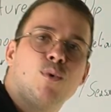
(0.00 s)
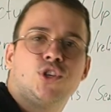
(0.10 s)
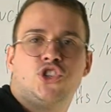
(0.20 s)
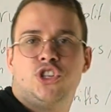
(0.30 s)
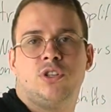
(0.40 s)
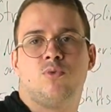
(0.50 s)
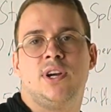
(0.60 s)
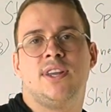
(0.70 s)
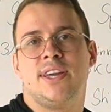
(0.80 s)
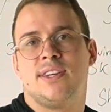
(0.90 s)
was shit,
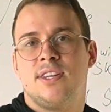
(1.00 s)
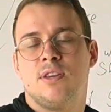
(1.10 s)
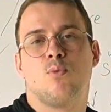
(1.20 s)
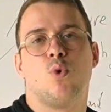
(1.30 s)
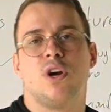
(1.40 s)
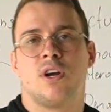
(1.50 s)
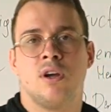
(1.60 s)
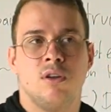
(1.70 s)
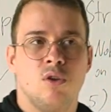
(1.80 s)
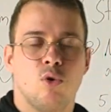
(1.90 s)
right? Like didn't work,
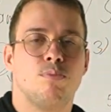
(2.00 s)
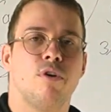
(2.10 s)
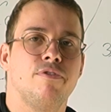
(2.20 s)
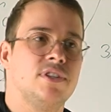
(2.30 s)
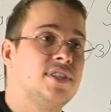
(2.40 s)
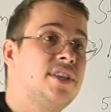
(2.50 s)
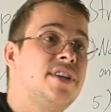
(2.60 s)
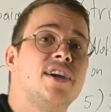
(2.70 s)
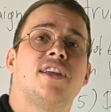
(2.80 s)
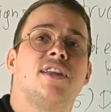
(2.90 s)
low profits. And
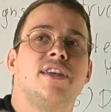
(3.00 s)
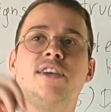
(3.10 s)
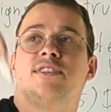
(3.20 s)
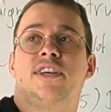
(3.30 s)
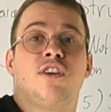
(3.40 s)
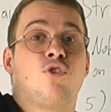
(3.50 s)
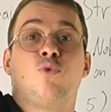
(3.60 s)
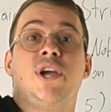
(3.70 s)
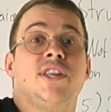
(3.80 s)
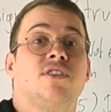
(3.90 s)
then the other day is like
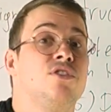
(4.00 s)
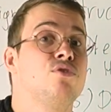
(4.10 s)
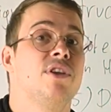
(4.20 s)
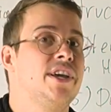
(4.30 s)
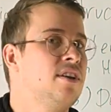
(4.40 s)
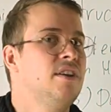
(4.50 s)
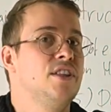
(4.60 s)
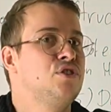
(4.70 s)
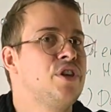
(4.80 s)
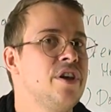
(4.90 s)
great. And you're like,
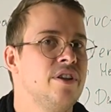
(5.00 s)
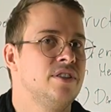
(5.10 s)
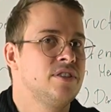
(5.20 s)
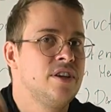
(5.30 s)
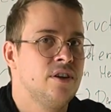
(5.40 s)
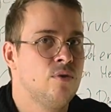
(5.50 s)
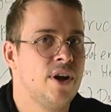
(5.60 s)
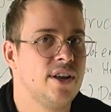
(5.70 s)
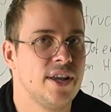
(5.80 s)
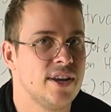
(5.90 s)
let's scale,
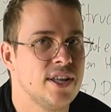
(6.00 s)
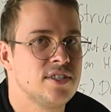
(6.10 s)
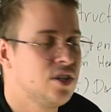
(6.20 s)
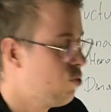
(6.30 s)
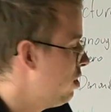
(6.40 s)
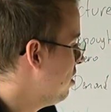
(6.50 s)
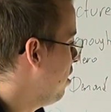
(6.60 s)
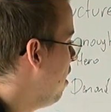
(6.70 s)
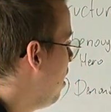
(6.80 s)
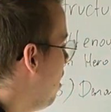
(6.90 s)
right? Like let's increase
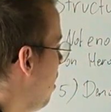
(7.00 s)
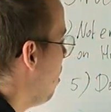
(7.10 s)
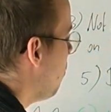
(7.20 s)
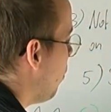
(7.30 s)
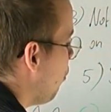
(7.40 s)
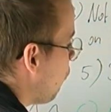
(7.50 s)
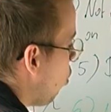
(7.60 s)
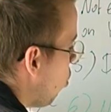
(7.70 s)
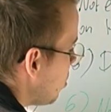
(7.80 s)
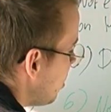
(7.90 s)
it. But of
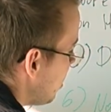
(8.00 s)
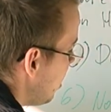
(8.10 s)
course, it's